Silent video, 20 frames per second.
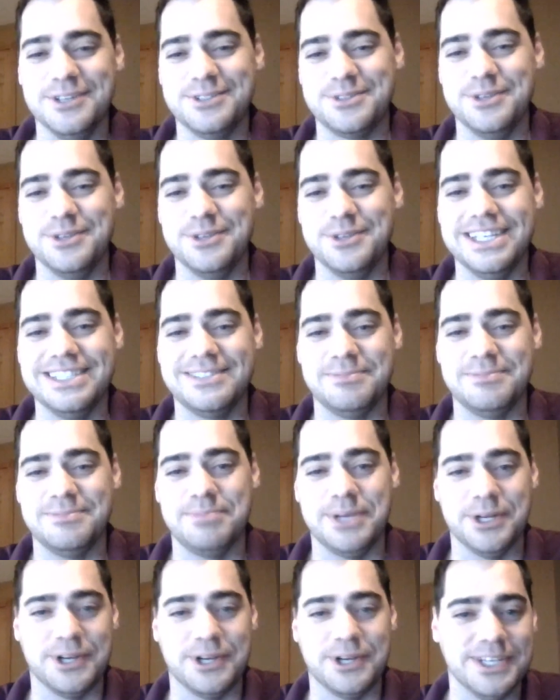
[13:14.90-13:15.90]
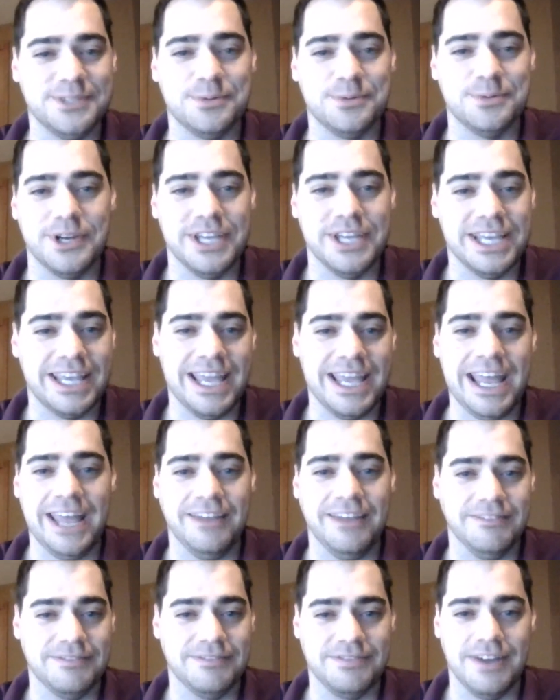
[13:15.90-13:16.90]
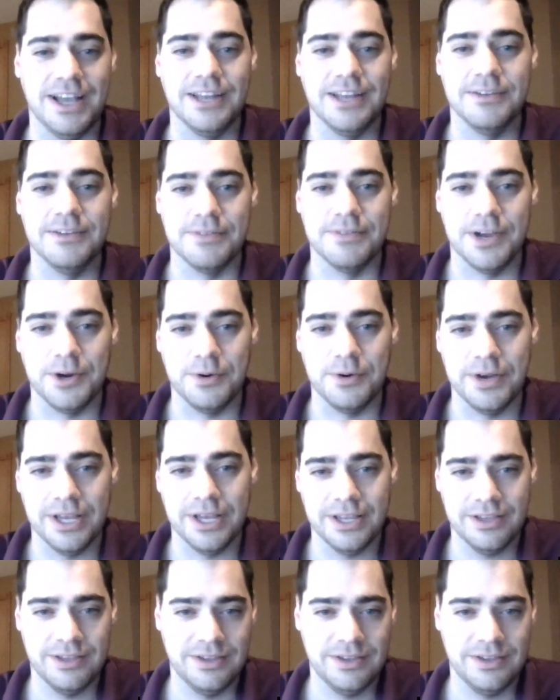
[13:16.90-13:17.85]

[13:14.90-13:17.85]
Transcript: through these periods where he can't find a fairway.